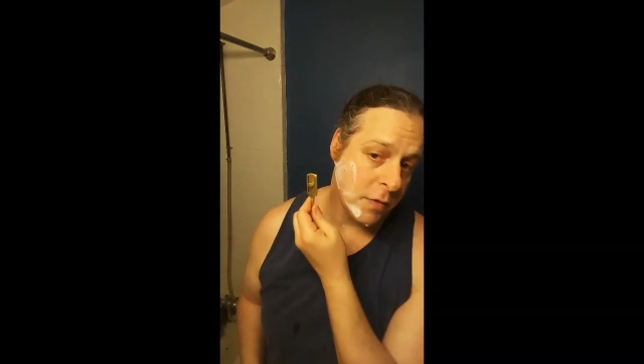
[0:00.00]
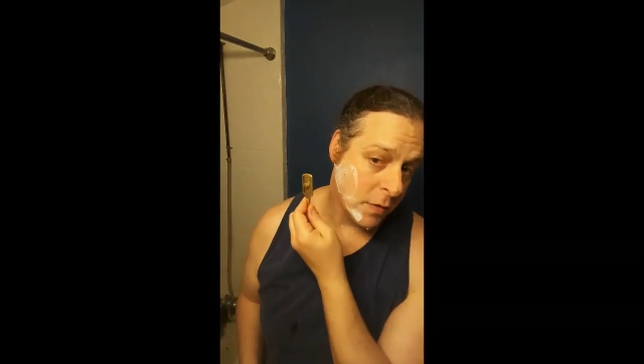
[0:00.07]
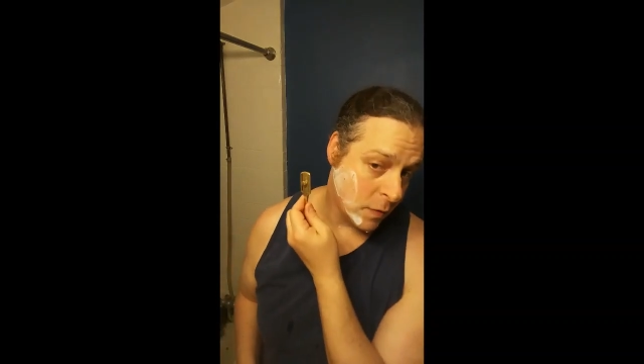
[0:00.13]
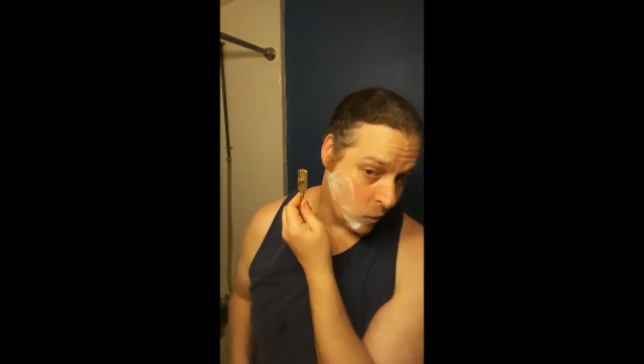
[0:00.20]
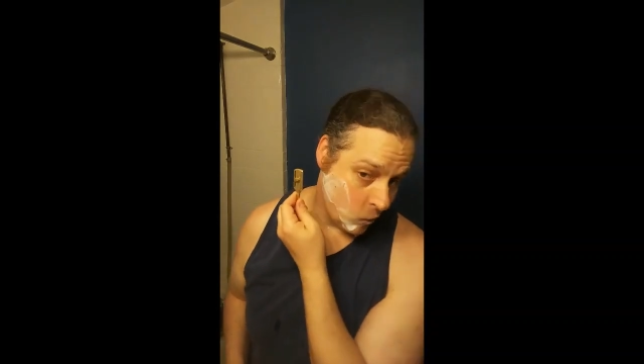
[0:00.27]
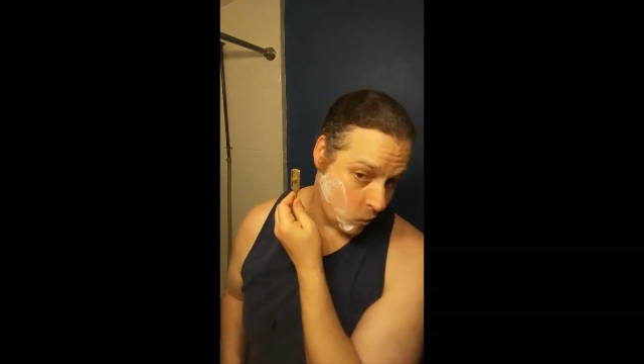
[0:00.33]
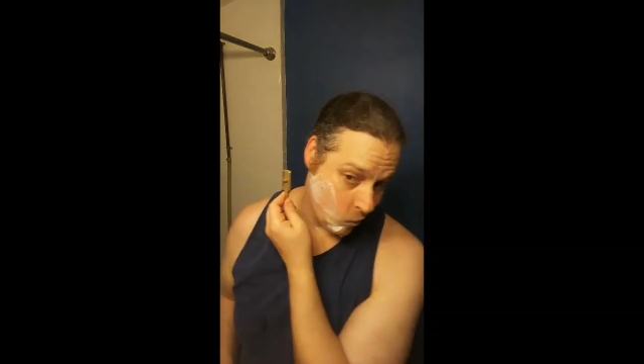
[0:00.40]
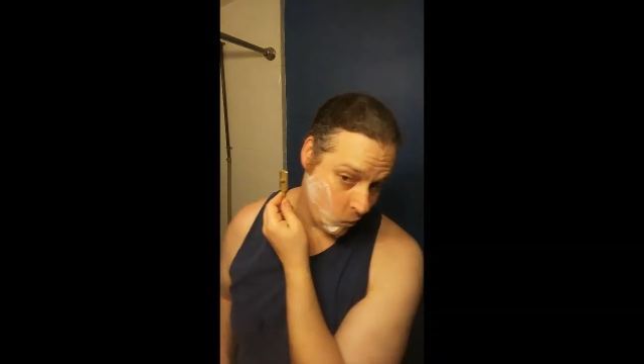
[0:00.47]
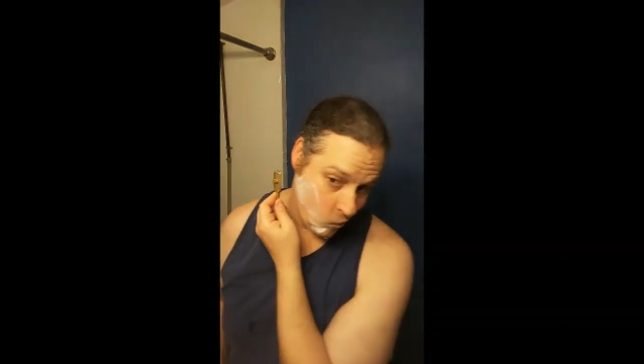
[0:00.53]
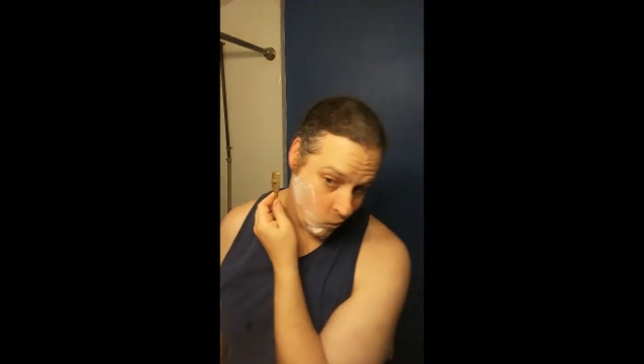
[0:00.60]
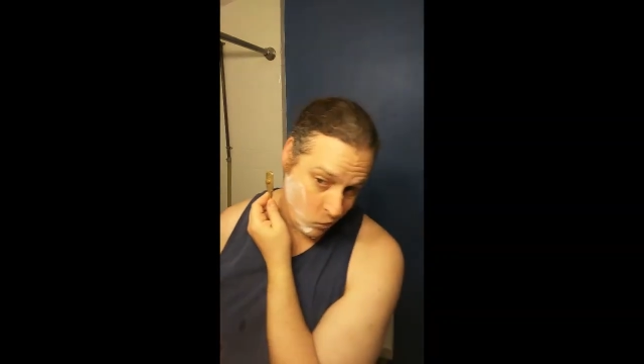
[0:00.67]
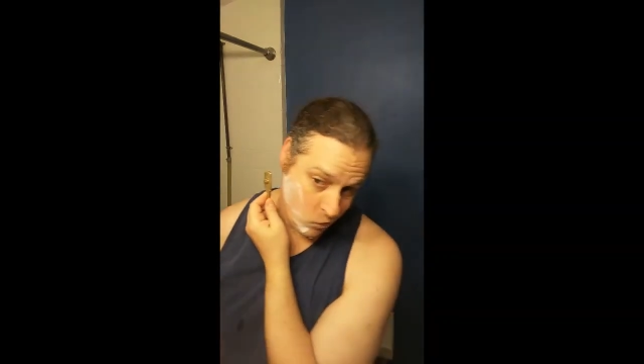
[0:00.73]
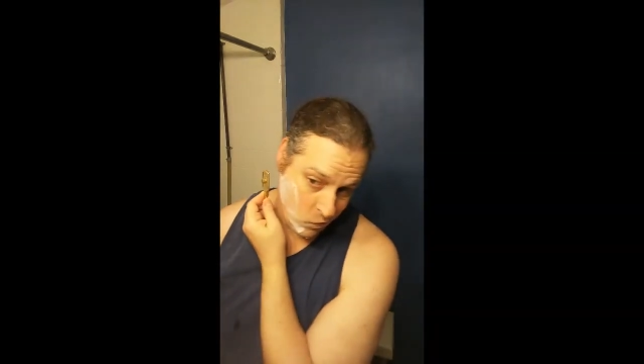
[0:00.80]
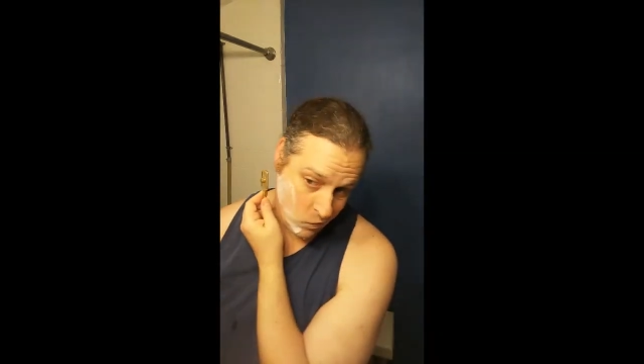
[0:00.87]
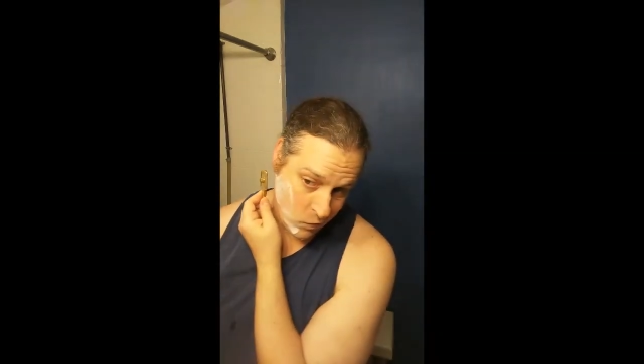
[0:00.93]
a
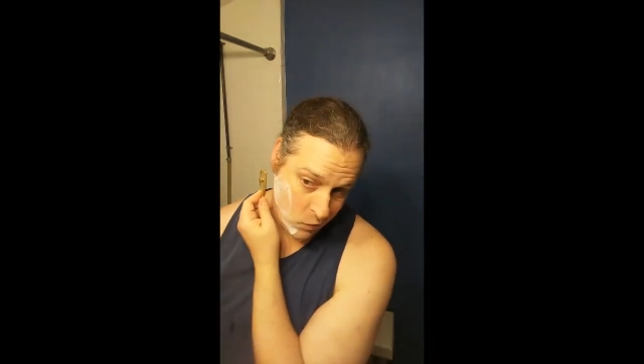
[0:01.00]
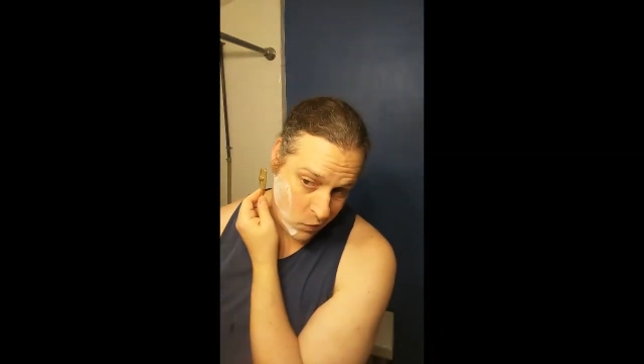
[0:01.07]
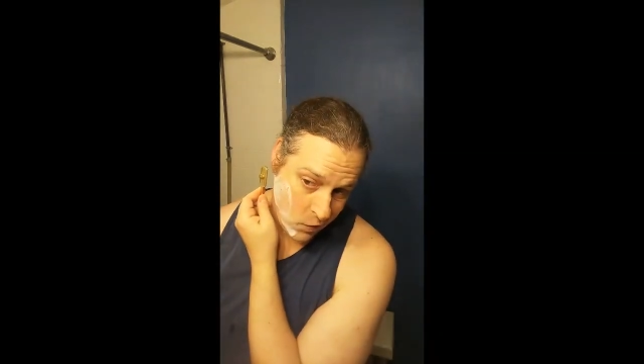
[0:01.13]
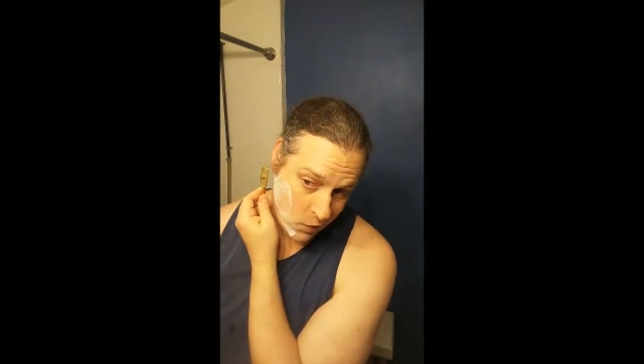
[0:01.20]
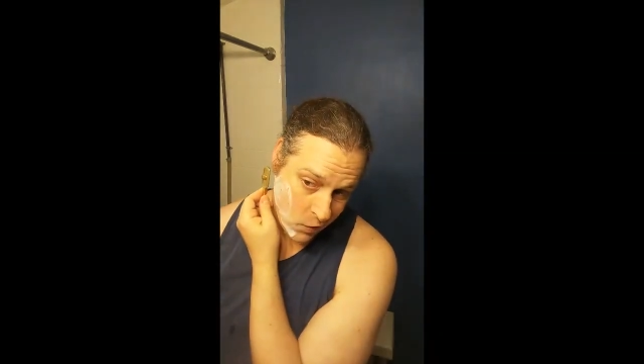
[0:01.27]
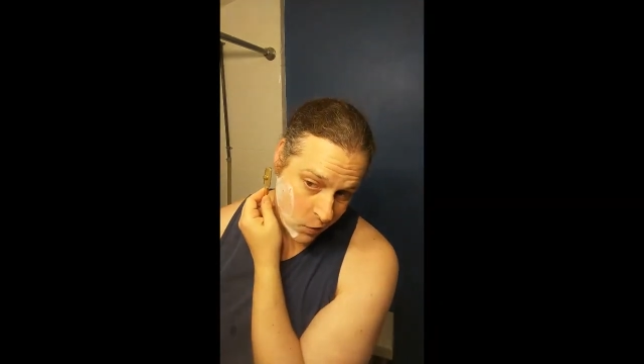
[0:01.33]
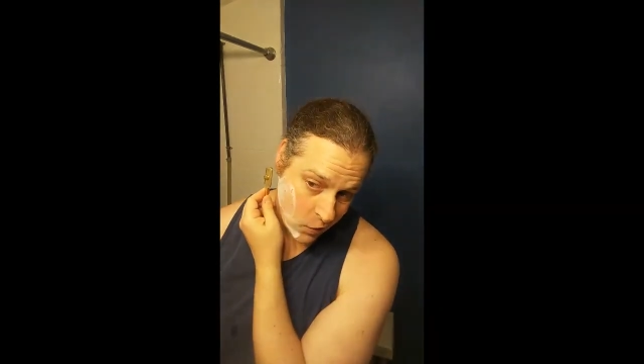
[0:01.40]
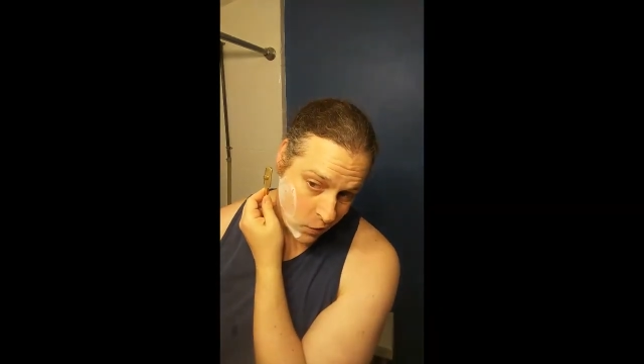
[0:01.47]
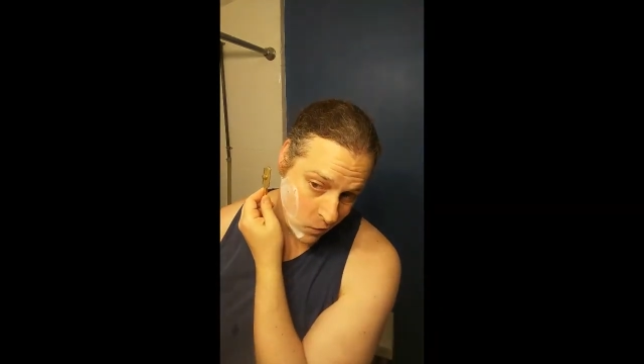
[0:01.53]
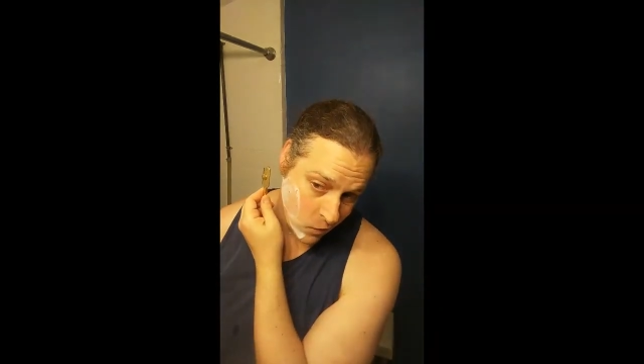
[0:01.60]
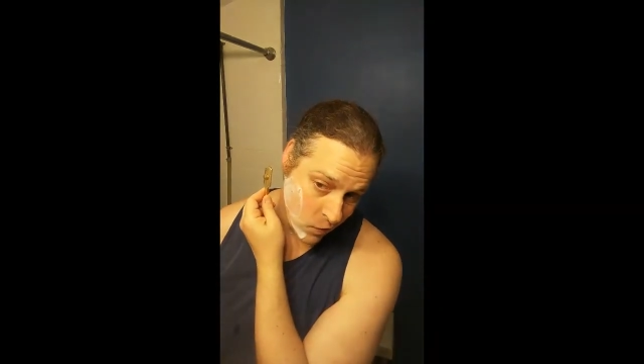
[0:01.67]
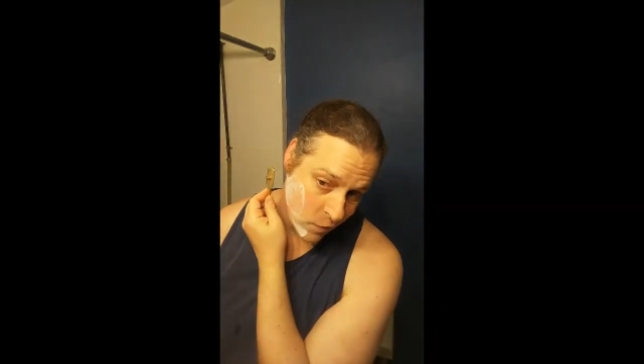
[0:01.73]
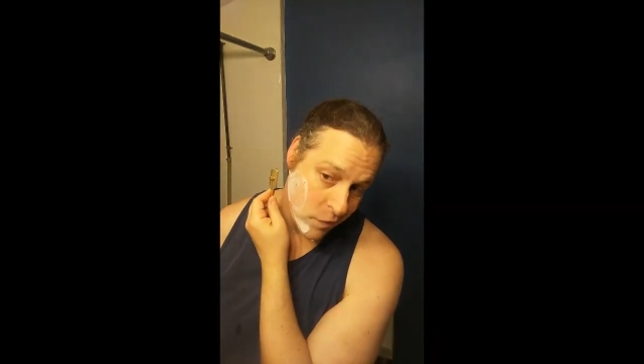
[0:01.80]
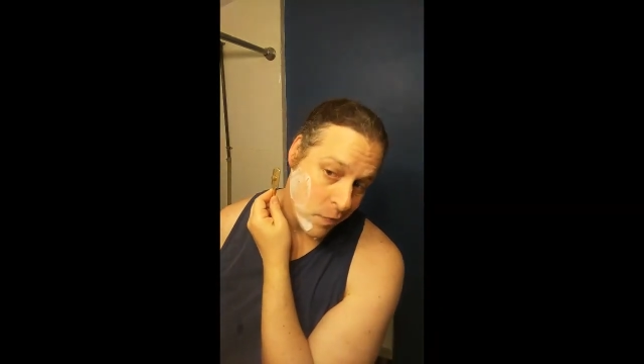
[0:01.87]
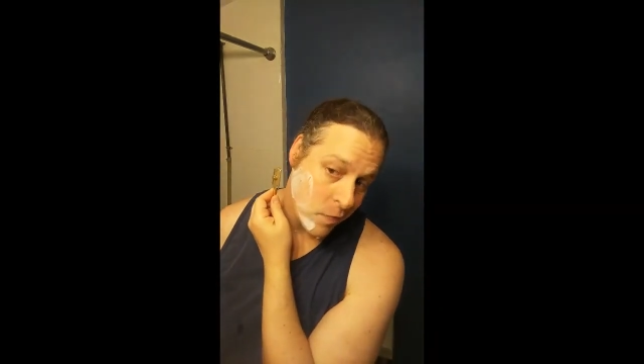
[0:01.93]
detailed
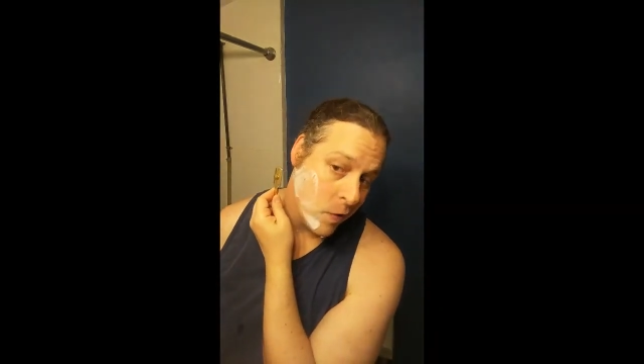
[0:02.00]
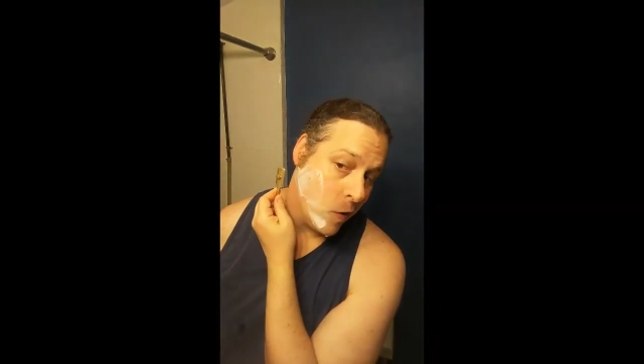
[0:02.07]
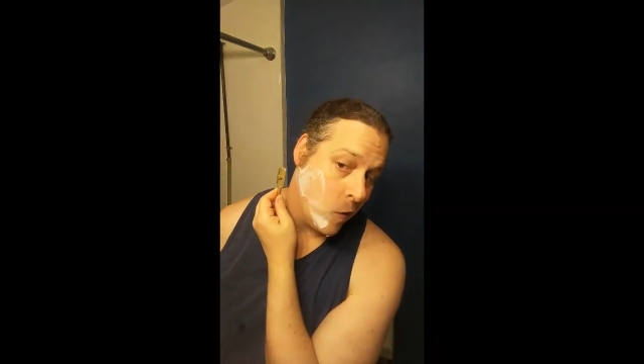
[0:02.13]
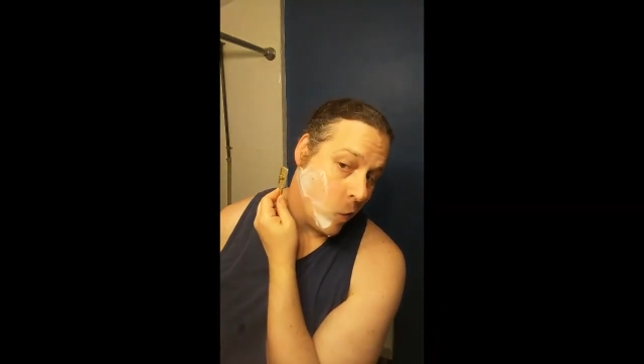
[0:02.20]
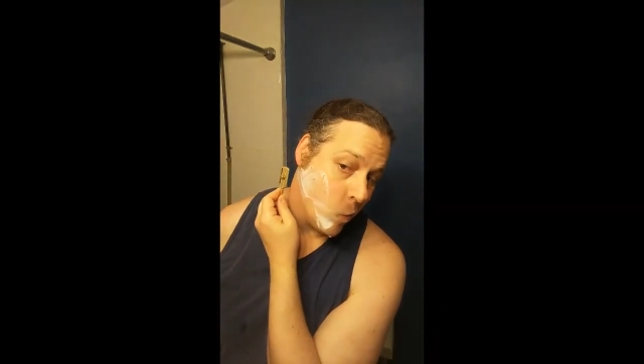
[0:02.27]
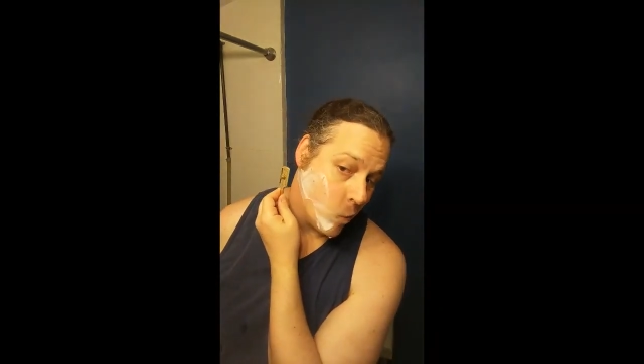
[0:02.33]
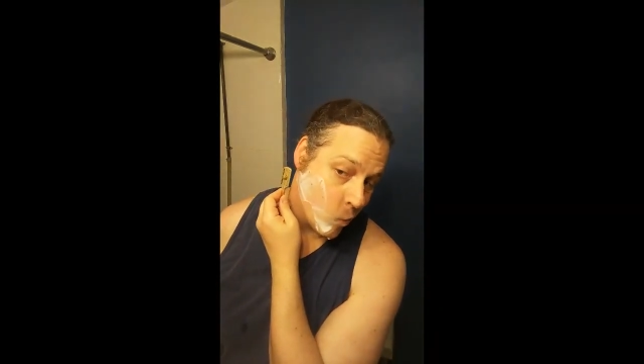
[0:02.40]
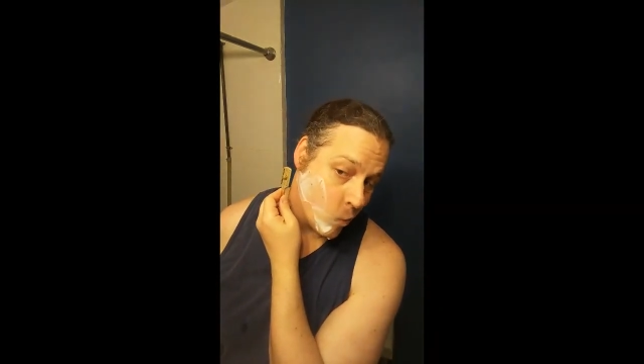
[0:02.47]
one for me.